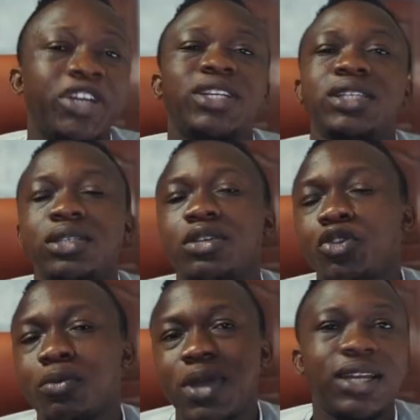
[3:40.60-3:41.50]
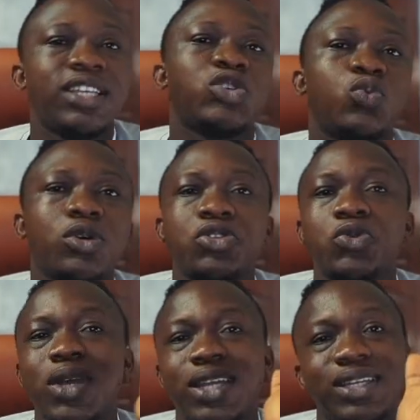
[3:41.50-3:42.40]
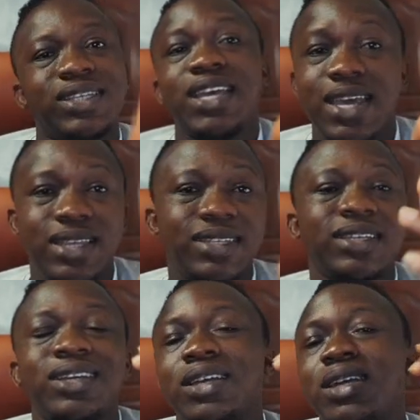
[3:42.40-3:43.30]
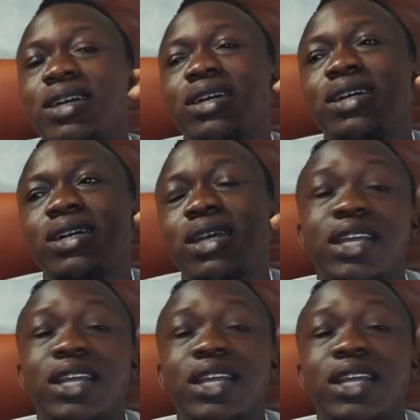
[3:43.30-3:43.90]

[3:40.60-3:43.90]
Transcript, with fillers: training from NSE 1 to NSE 8, uh,